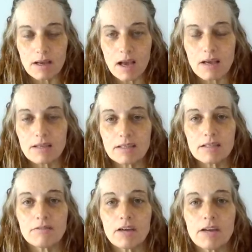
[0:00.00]
as the
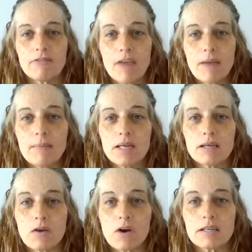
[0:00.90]
divine
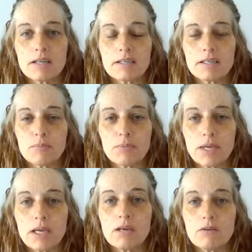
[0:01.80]
feminine goddess to
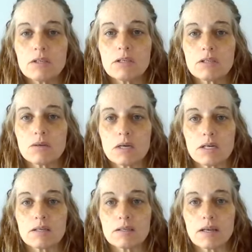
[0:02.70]
bring you to source